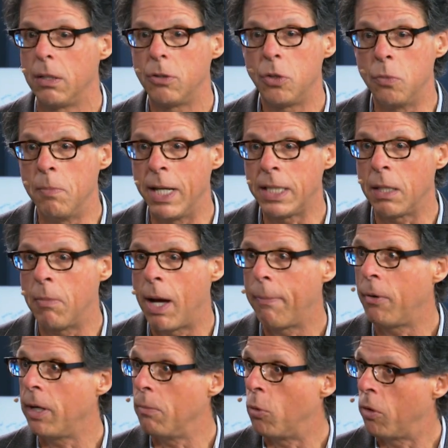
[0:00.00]
to make them
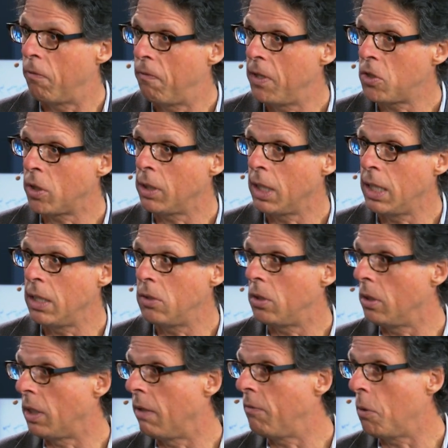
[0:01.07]
operate more efficiently,
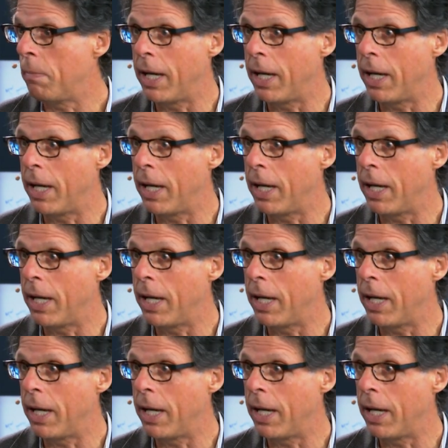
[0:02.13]
to give you